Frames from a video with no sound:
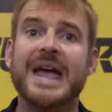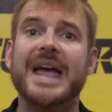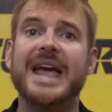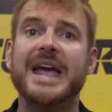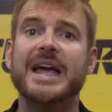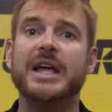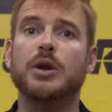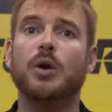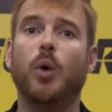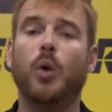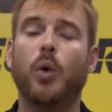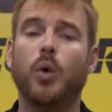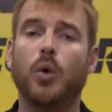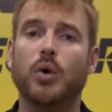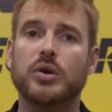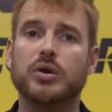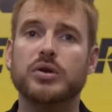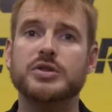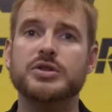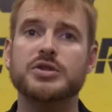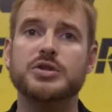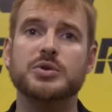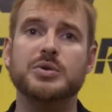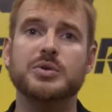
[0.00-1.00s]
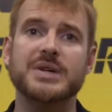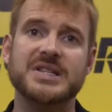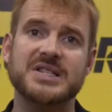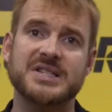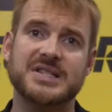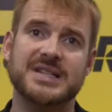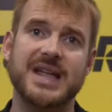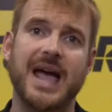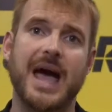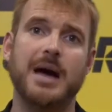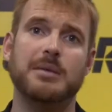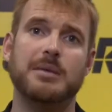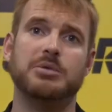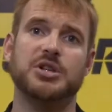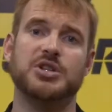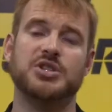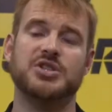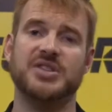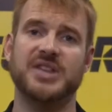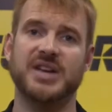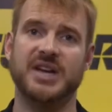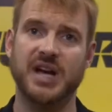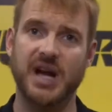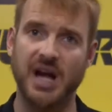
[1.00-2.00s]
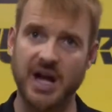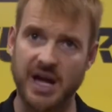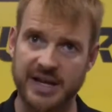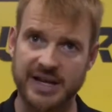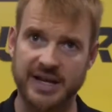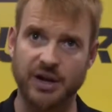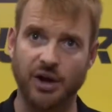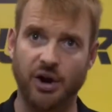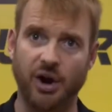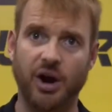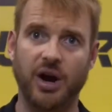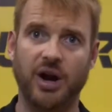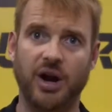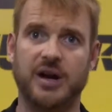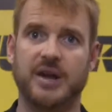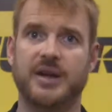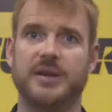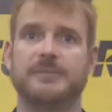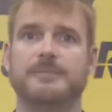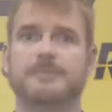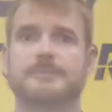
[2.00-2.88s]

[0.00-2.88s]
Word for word: in order to establish the cutting arc.